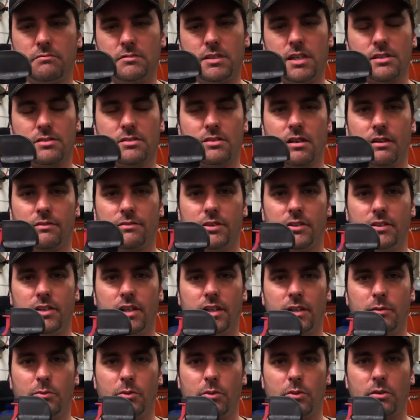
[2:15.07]
dust off your
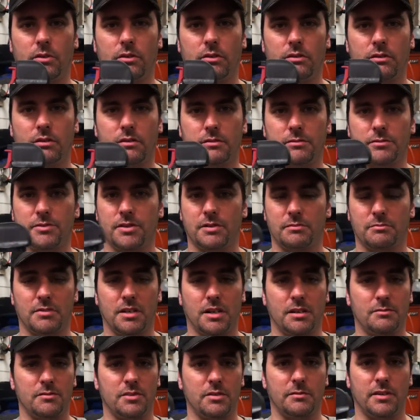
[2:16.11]
keyboard, or
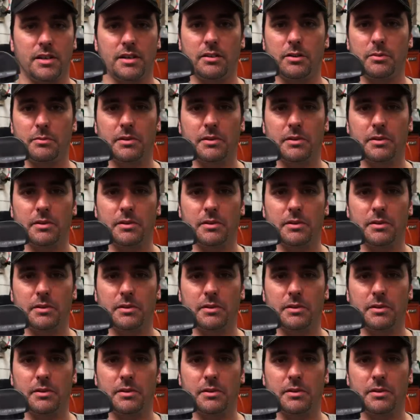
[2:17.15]
sometimes you might